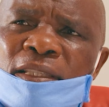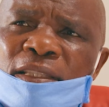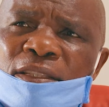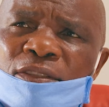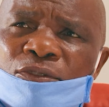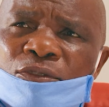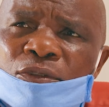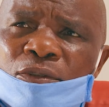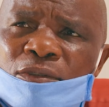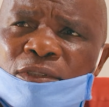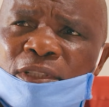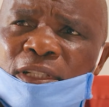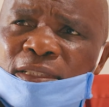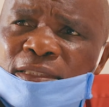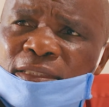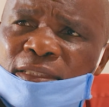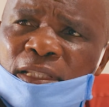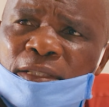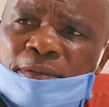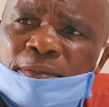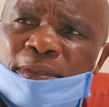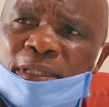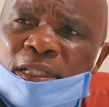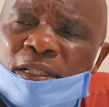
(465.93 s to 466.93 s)
and doctors
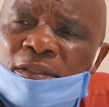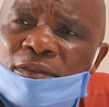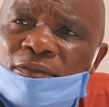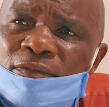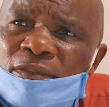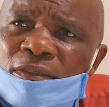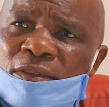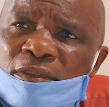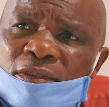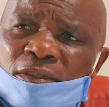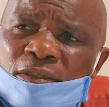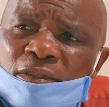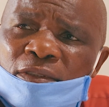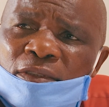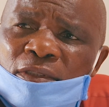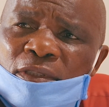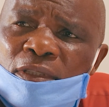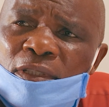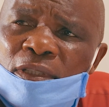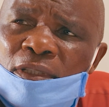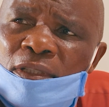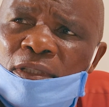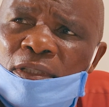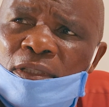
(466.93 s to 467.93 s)
themselves,
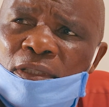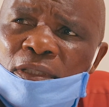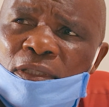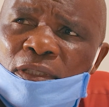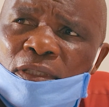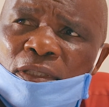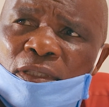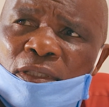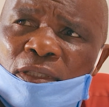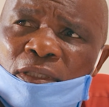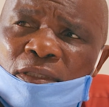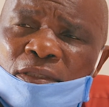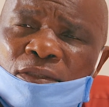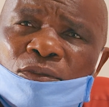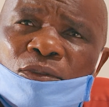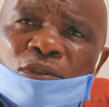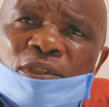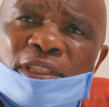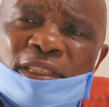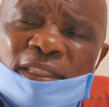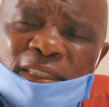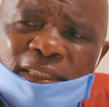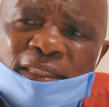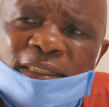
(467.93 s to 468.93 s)
it's
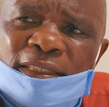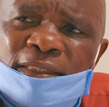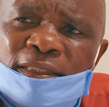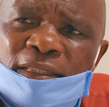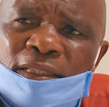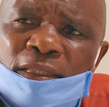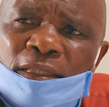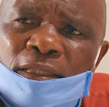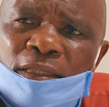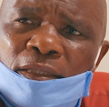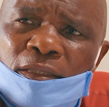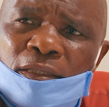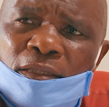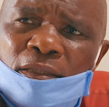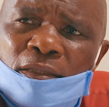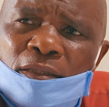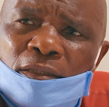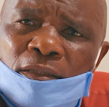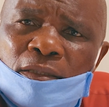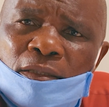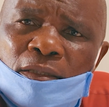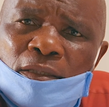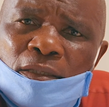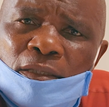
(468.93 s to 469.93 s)
not easy
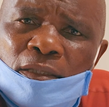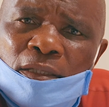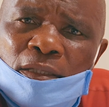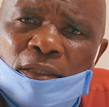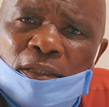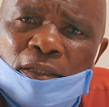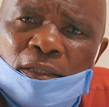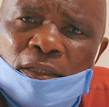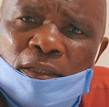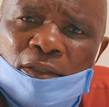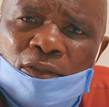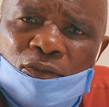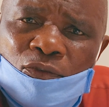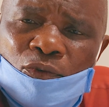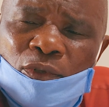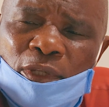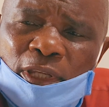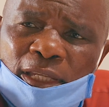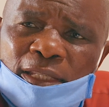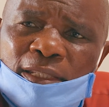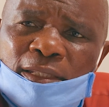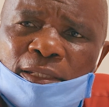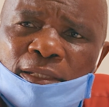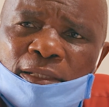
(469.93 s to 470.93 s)
to
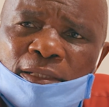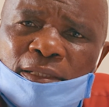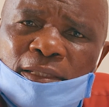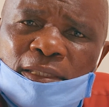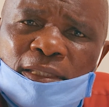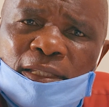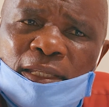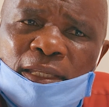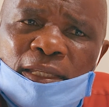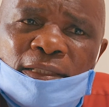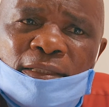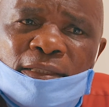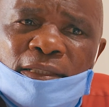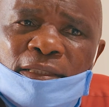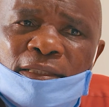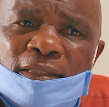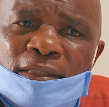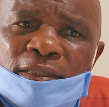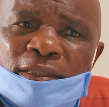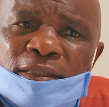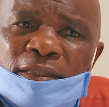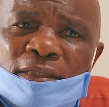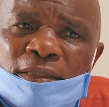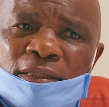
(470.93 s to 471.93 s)
handle the
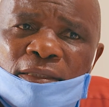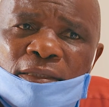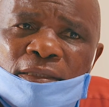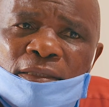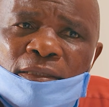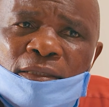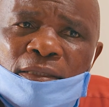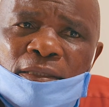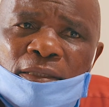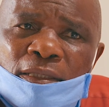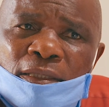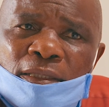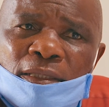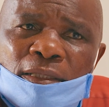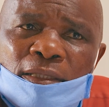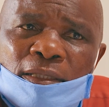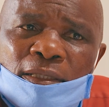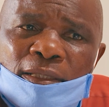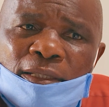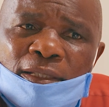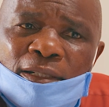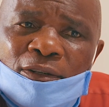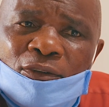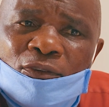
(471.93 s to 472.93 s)
cases
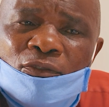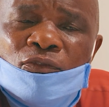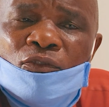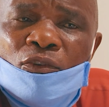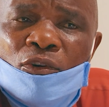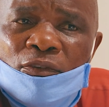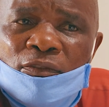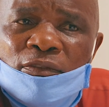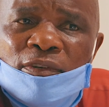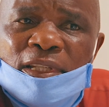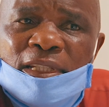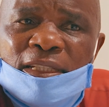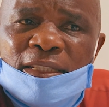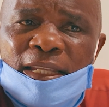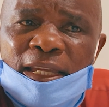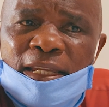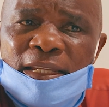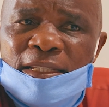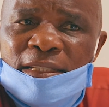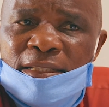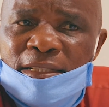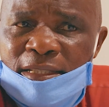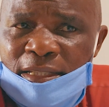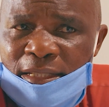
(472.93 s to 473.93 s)
of
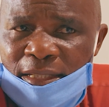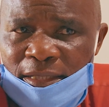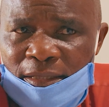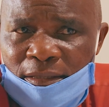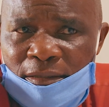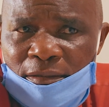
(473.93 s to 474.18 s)
COVID-19.